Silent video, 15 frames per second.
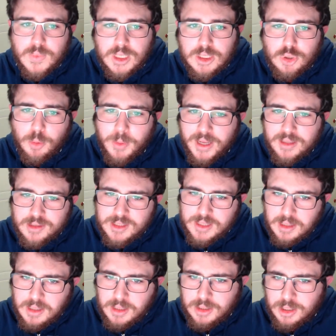To my
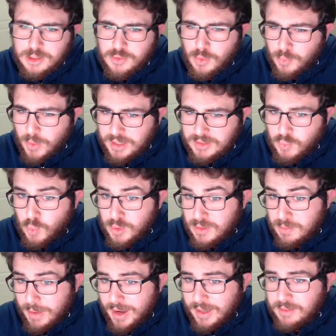understanding, this request was
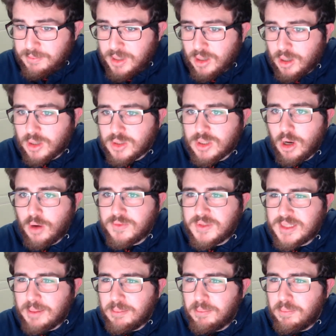made because of
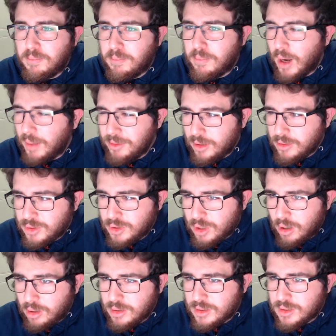some popular
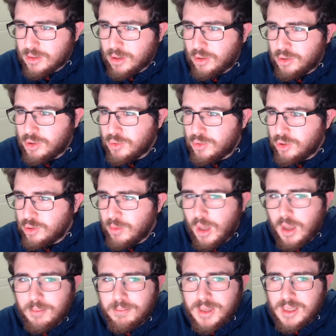songs on YouTube
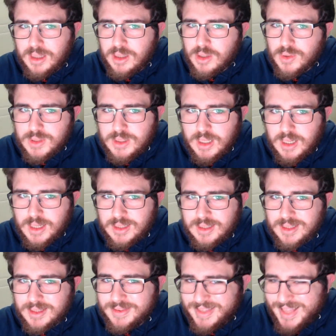being used in
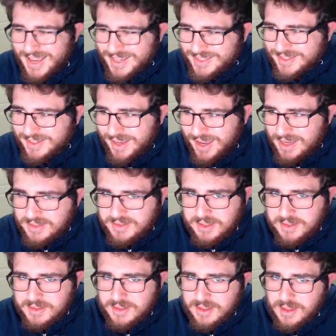the test
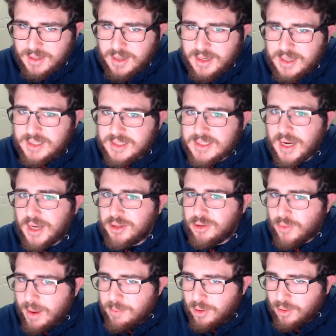cases inside the
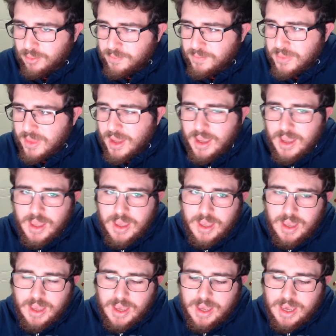repo.
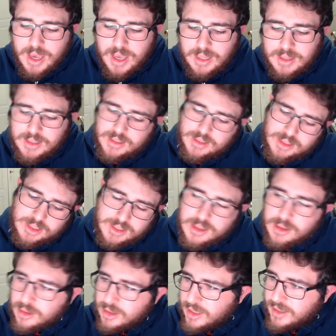And just a
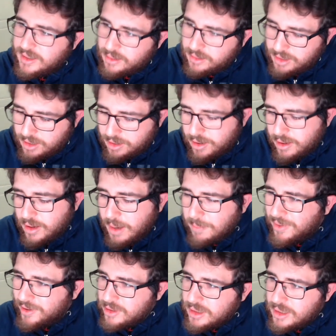little detail here,
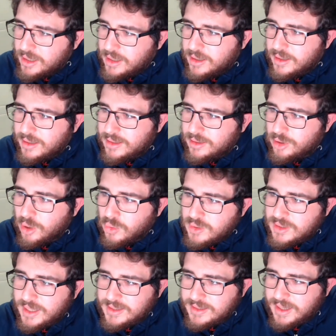apparently those test